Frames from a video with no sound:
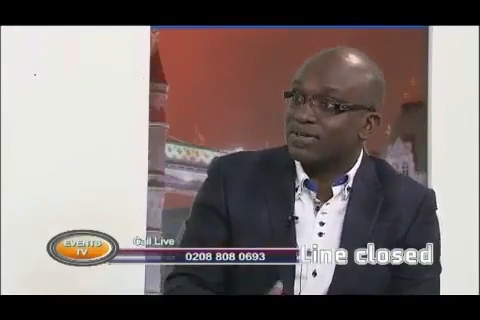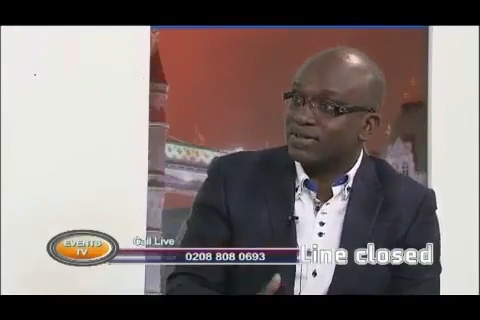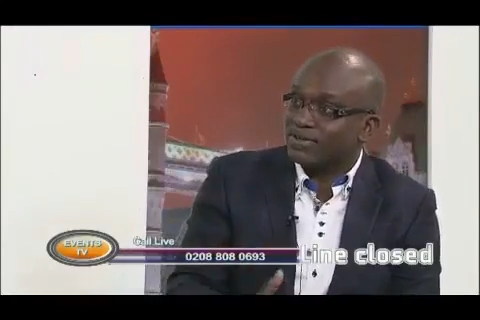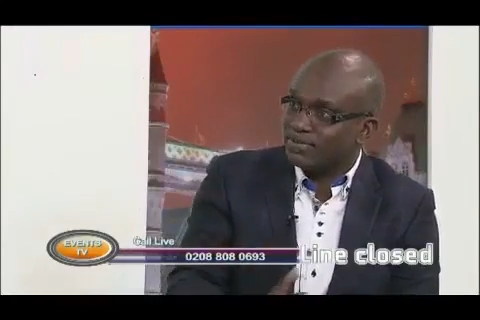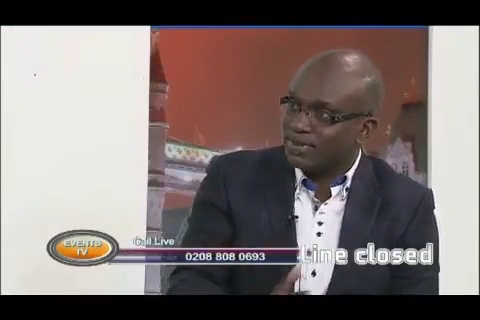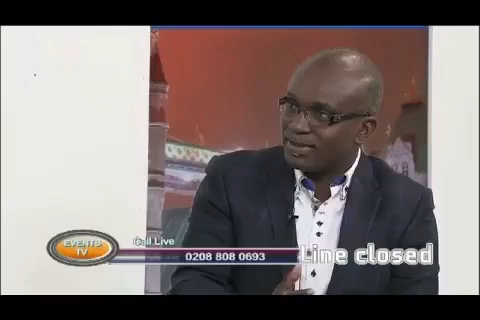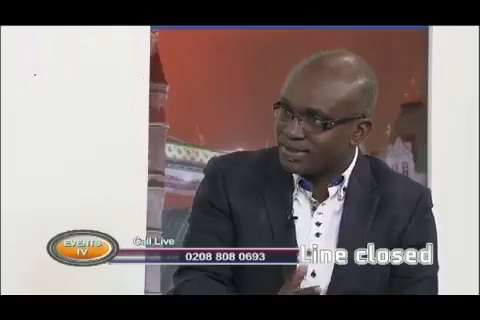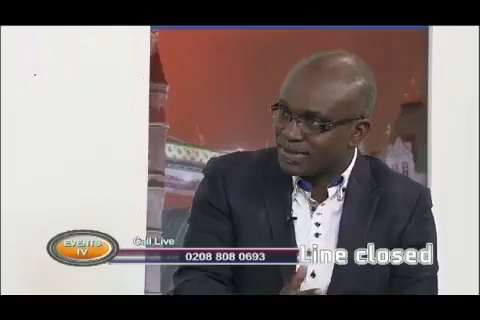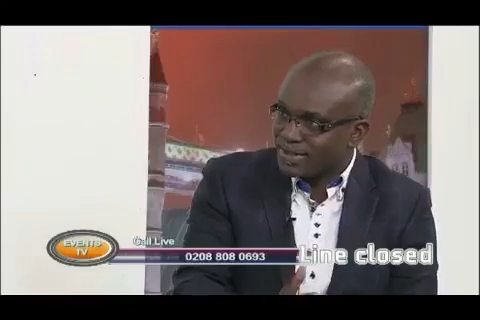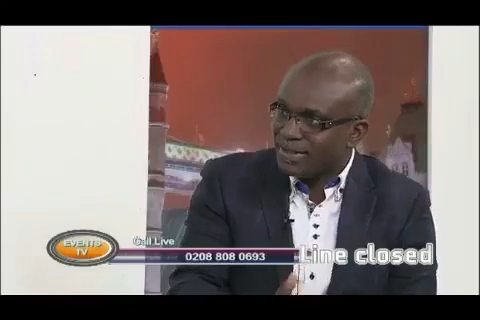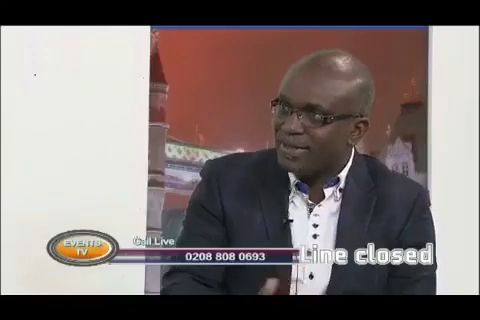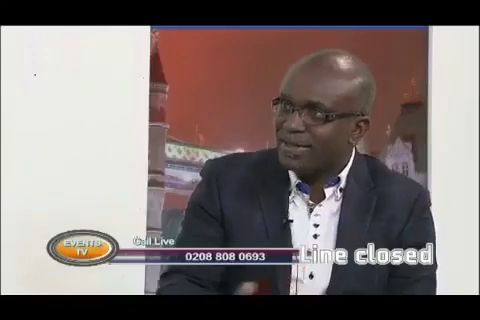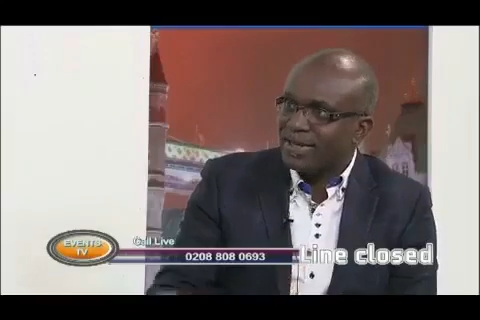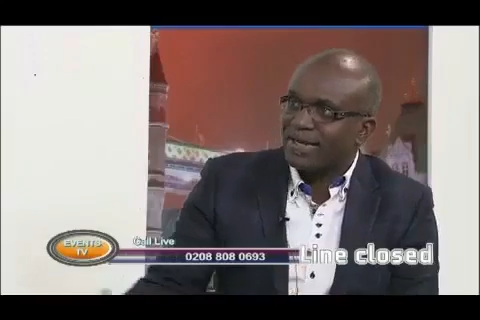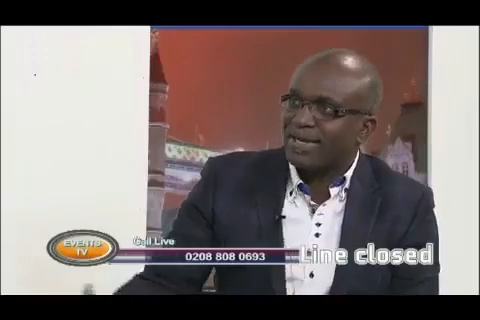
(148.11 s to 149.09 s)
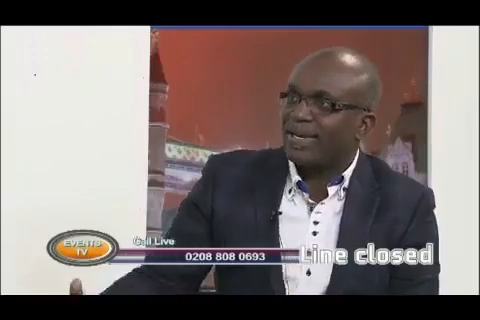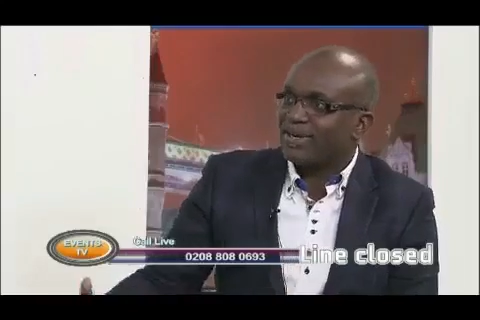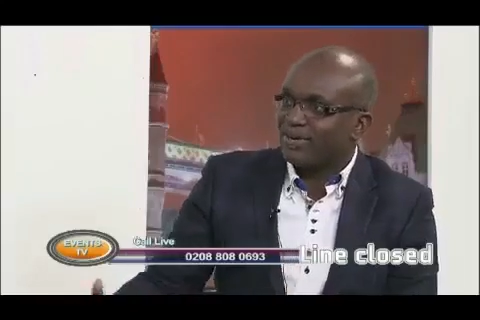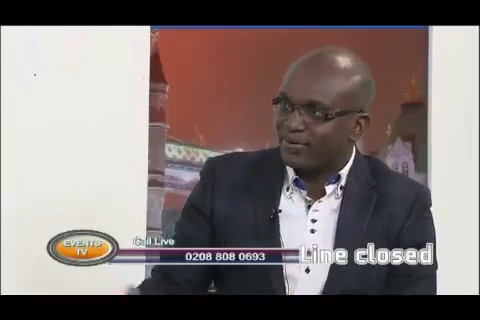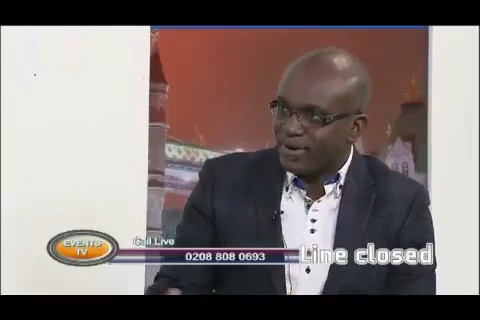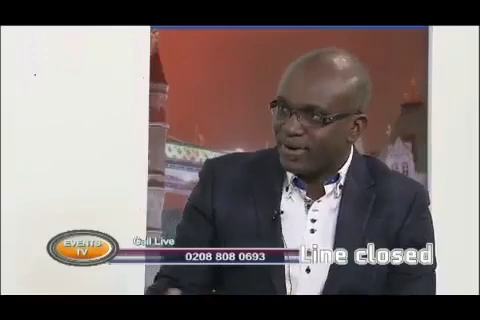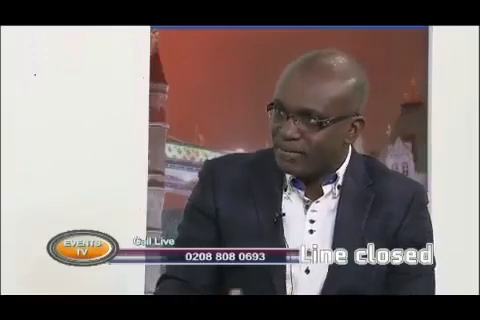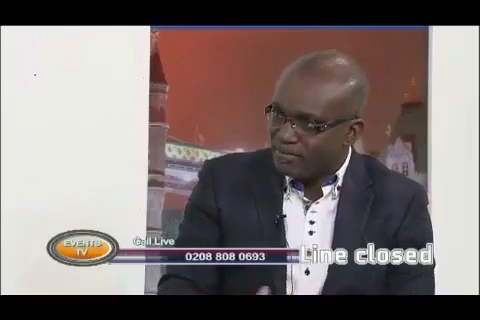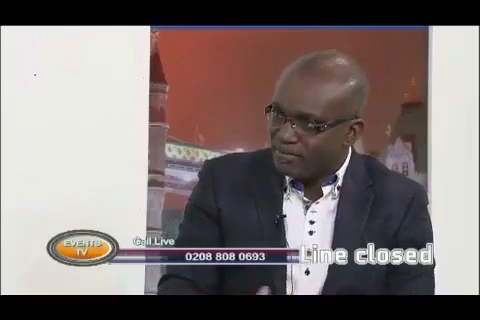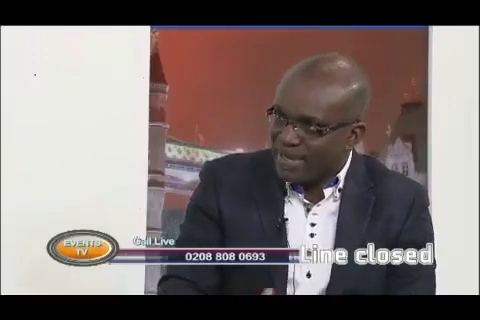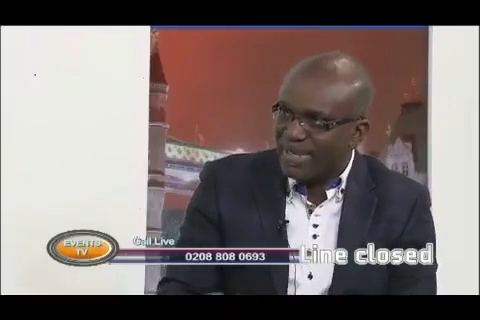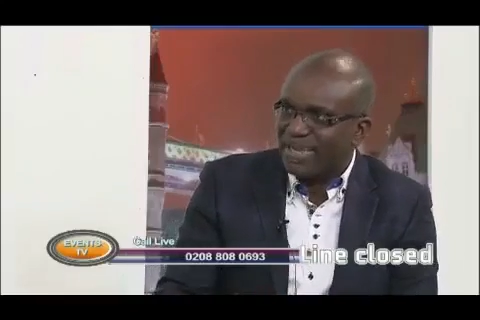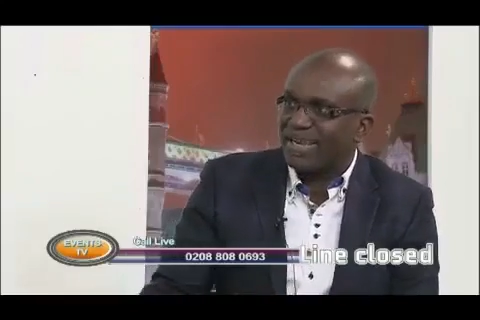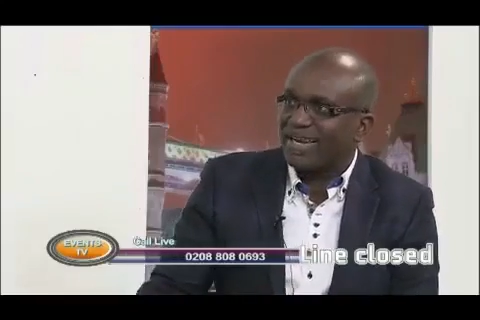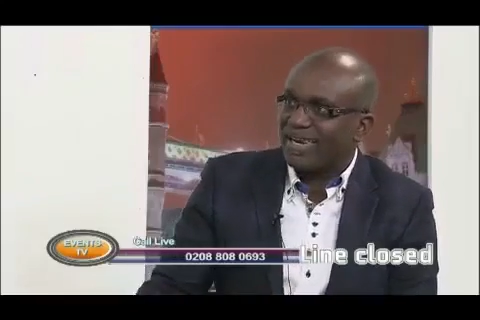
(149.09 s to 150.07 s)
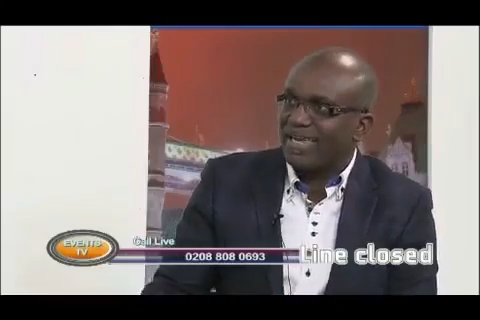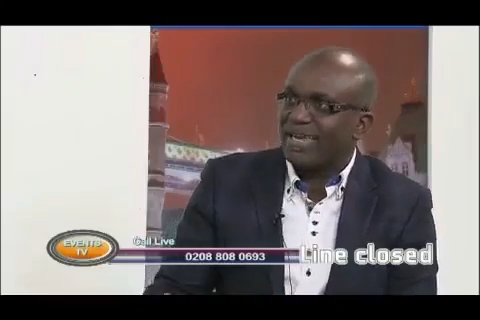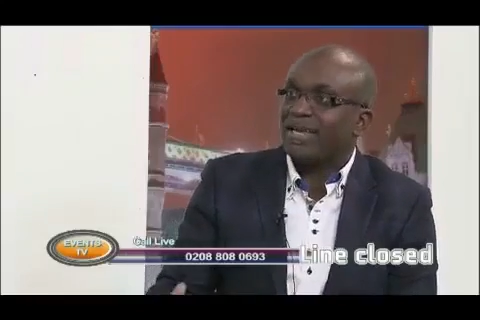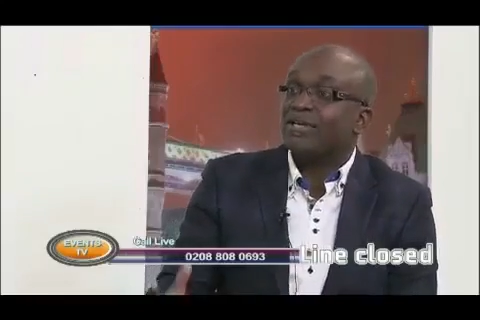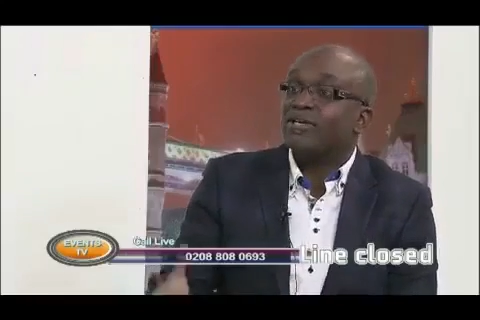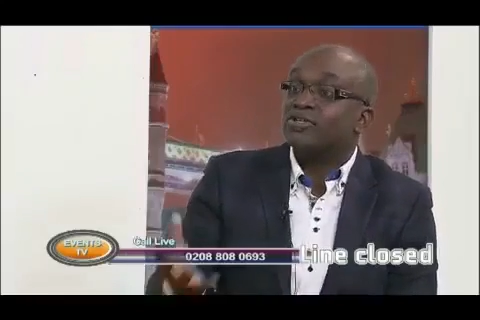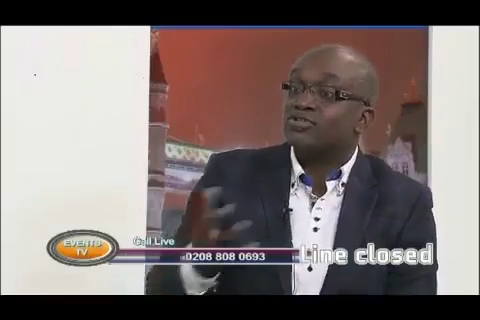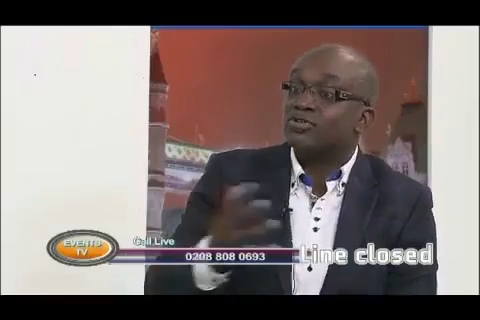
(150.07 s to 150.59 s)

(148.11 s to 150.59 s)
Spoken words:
that you must clear the ground, make it clear,